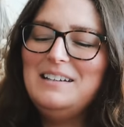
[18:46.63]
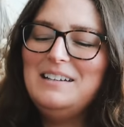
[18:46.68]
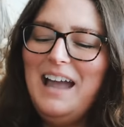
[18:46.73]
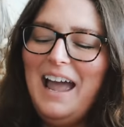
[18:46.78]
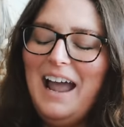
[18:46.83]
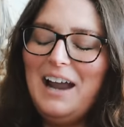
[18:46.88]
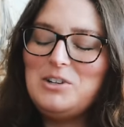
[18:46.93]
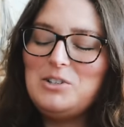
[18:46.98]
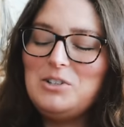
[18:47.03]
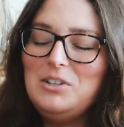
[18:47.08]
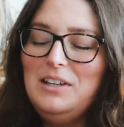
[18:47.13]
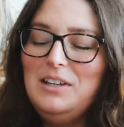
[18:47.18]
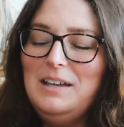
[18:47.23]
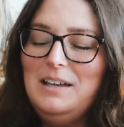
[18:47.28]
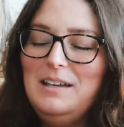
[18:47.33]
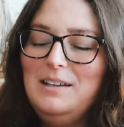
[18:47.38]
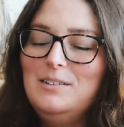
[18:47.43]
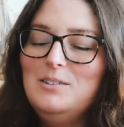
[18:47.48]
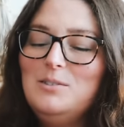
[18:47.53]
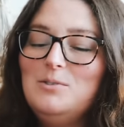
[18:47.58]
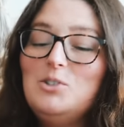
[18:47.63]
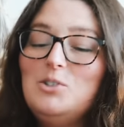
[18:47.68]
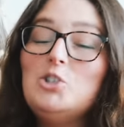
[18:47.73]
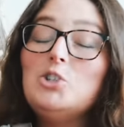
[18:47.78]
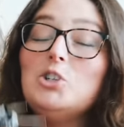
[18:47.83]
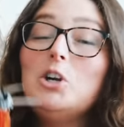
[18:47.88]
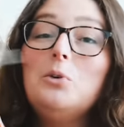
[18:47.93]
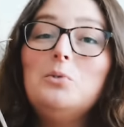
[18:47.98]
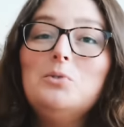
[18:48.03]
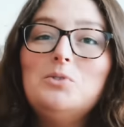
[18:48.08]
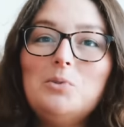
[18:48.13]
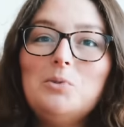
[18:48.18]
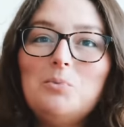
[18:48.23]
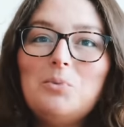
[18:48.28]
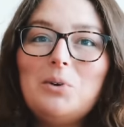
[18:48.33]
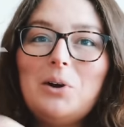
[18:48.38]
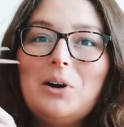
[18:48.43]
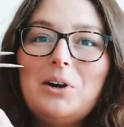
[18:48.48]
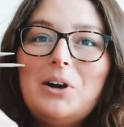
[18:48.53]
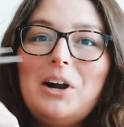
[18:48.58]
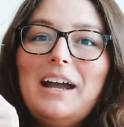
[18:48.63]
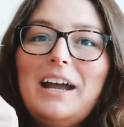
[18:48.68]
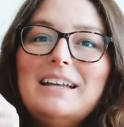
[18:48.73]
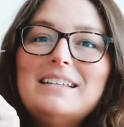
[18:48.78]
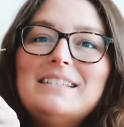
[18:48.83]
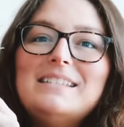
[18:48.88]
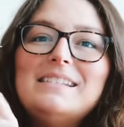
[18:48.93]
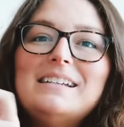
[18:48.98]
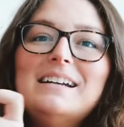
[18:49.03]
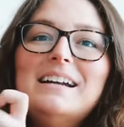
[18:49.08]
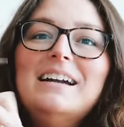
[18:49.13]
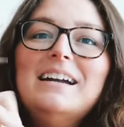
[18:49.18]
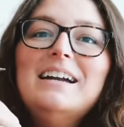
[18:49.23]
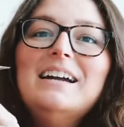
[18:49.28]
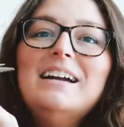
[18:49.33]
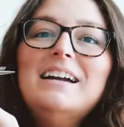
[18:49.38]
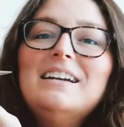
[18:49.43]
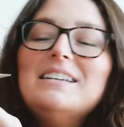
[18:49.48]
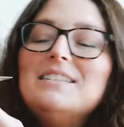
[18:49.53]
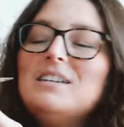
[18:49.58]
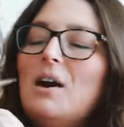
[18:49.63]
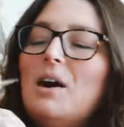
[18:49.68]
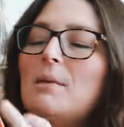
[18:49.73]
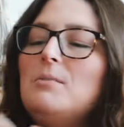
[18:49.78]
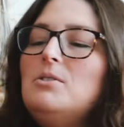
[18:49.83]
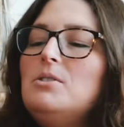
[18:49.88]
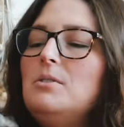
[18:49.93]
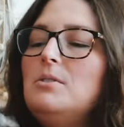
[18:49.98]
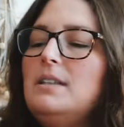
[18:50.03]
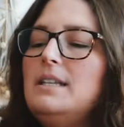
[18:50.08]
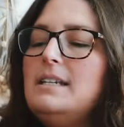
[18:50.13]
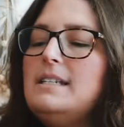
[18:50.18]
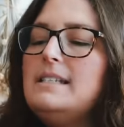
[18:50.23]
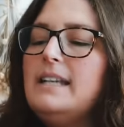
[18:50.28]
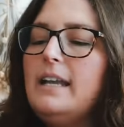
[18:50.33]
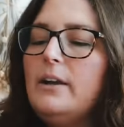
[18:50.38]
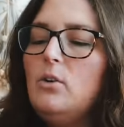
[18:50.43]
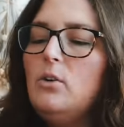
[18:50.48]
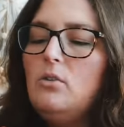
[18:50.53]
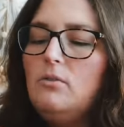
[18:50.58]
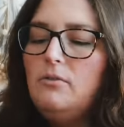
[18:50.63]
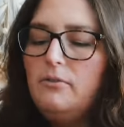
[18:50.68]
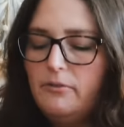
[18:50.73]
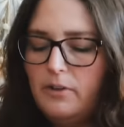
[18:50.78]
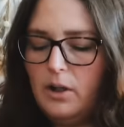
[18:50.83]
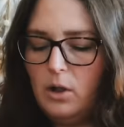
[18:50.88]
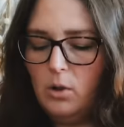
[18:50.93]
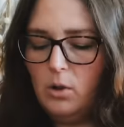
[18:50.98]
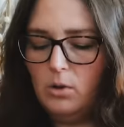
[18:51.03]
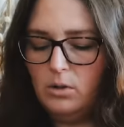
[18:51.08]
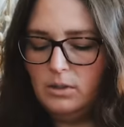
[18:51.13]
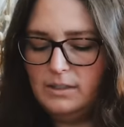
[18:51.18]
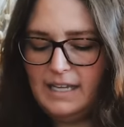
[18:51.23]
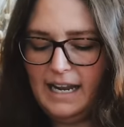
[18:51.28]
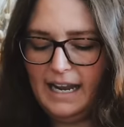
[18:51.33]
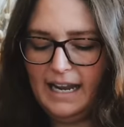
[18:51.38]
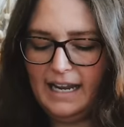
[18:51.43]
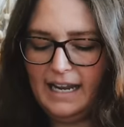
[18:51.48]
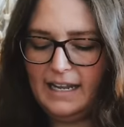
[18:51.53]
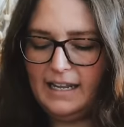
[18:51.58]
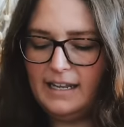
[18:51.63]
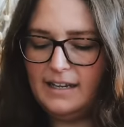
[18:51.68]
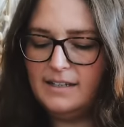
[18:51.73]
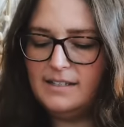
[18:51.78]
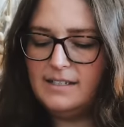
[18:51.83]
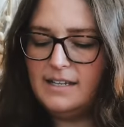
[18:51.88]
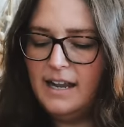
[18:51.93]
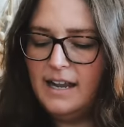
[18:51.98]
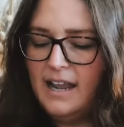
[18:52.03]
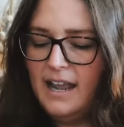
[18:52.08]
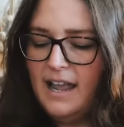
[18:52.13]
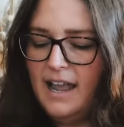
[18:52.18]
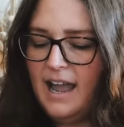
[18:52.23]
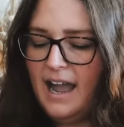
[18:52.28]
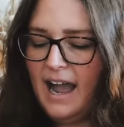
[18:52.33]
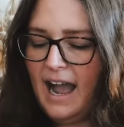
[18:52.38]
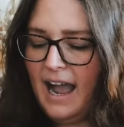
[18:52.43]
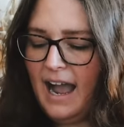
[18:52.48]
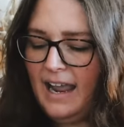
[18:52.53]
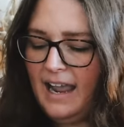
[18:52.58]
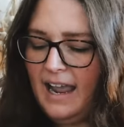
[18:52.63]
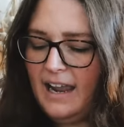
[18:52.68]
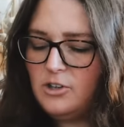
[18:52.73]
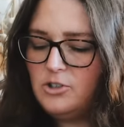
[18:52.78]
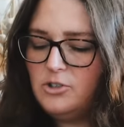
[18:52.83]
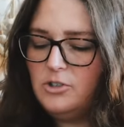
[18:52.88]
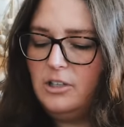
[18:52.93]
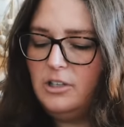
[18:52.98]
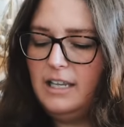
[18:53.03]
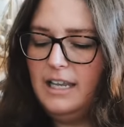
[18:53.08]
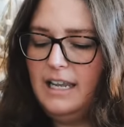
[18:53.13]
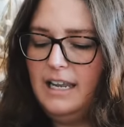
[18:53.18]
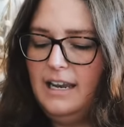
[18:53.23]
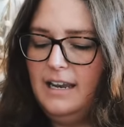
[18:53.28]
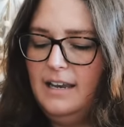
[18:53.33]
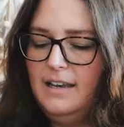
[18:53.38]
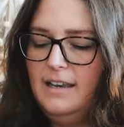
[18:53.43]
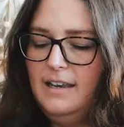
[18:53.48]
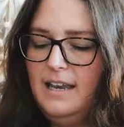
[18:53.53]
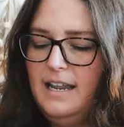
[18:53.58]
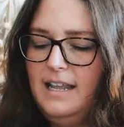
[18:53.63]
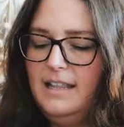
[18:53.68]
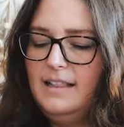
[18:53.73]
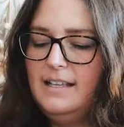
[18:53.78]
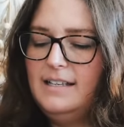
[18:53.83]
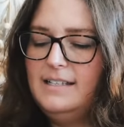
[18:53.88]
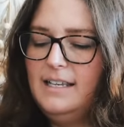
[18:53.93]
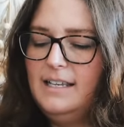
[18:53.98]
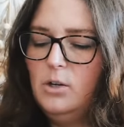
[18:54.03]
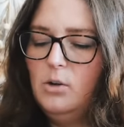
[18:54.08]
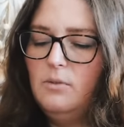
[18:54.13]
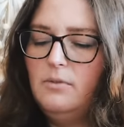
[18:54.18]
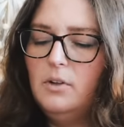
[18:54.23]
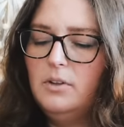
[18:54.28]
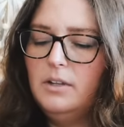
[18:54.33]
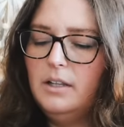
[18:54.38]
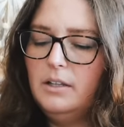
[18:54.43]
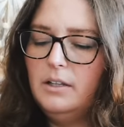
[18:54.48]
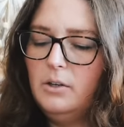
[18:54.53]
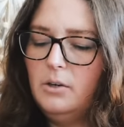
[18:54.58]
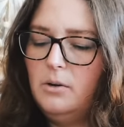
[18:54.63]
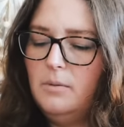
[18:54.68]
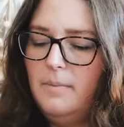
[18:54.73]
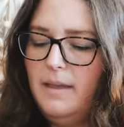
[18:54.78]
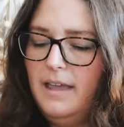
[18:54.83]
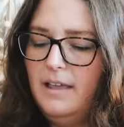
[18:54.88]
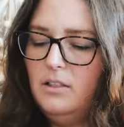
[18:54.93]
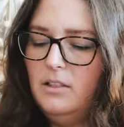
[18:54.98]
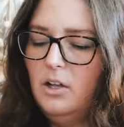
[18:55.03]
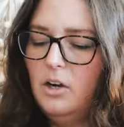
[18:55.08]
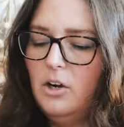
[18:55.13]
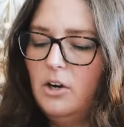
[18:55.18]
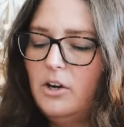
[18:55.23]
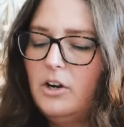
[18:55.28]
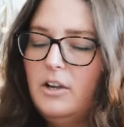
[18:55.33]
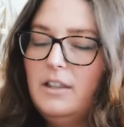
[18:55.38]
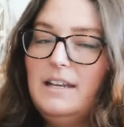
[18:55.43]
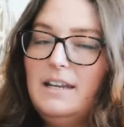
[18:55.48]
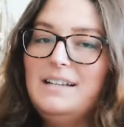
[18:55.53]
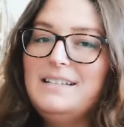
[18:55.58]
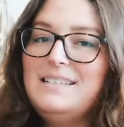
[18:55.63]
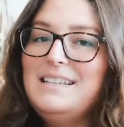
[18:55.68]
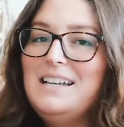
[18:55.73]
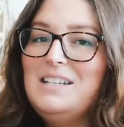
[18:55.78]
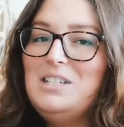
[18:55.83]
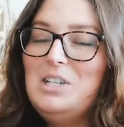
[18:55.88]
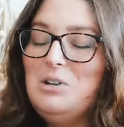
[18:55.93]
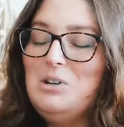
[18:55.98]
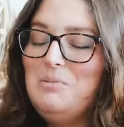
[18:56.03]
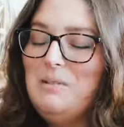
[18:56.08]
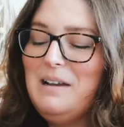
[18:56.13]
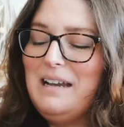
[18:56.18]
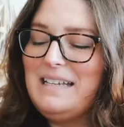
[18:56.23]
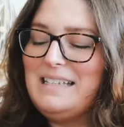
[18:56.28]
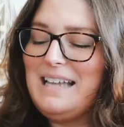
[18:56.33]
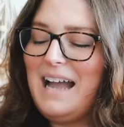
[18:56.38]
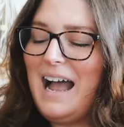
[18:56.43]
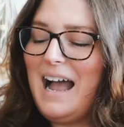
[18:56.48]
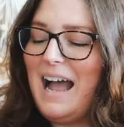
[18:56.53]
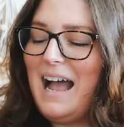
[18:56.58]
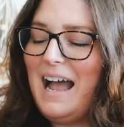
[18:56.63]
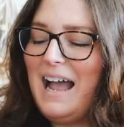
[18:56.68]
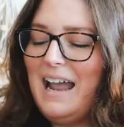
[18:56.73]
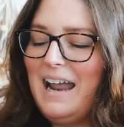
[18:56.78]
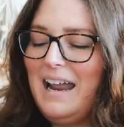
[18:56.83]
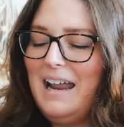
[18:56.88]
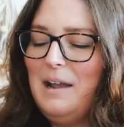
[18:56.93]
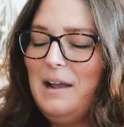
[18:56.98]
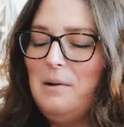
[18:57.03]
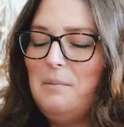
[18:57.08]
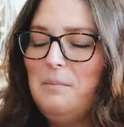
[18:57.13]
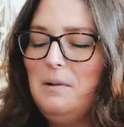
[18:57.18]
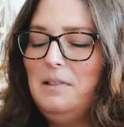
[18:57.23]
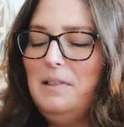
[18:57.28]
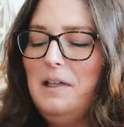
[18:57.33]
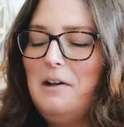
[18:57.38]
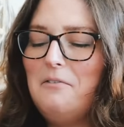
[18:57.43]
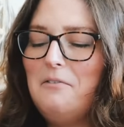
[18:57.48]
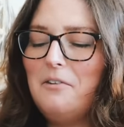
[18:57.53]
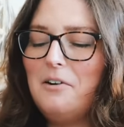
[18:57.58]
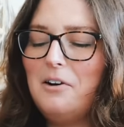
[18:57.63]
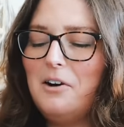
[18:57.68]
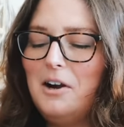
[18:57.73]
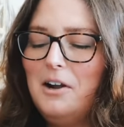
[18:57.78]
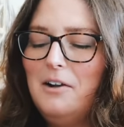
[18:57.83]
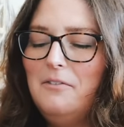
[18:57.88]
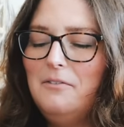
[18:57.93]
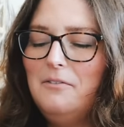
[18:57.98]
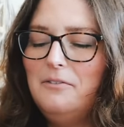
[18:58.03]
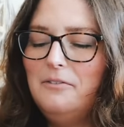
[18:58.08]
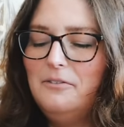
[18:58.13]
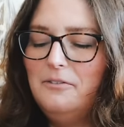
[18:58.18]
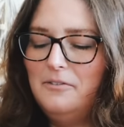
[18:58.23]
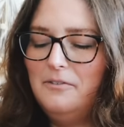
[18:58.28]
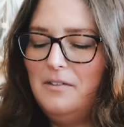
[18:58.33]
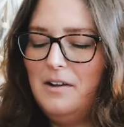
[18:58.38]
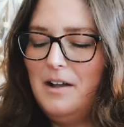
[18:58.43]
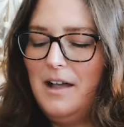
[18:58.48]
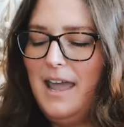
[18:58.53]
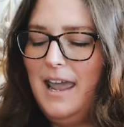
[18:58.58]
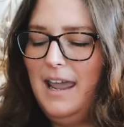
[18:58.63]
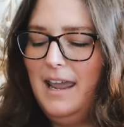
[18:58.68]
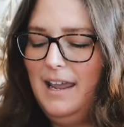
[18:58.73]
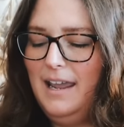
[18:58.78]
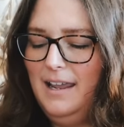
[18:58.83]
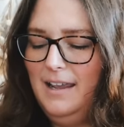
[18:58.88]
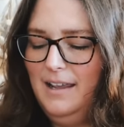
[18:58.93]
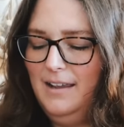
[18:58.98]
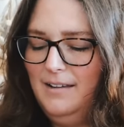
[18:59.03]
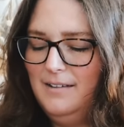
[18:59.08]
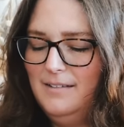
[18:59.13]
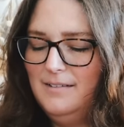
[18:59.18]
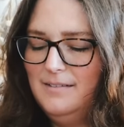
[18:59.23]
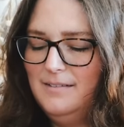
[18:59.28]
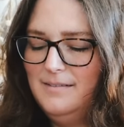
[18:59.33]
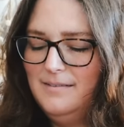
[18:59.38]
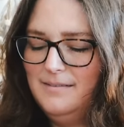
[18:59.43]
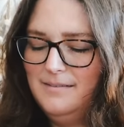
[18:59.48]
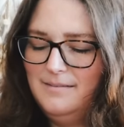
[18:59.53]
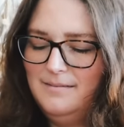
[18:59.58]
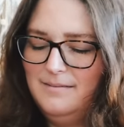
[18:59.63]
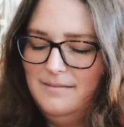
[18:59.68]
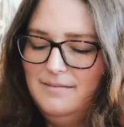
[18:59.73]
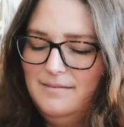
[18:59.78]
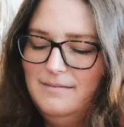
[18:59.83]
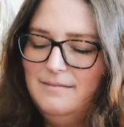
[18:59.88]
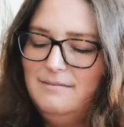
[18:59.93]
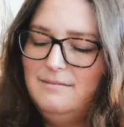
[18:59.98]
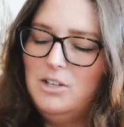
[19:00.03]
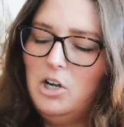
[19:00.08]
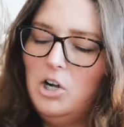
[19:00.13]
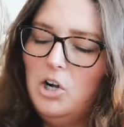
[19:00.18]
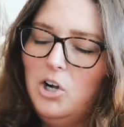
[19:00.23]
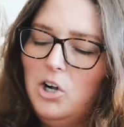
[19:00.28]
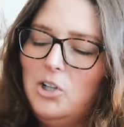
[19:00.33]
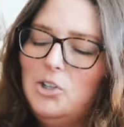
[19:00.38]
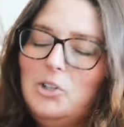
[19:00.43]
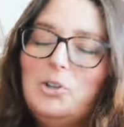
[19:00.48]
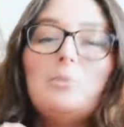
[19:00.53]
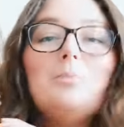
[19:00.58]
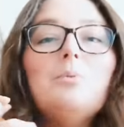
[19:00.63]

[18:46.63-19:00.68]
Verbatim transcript: actually show some progress. So I'm doing the single fold, and I actually knit the single fold a little bit longer than it said to because I am a lover of a taller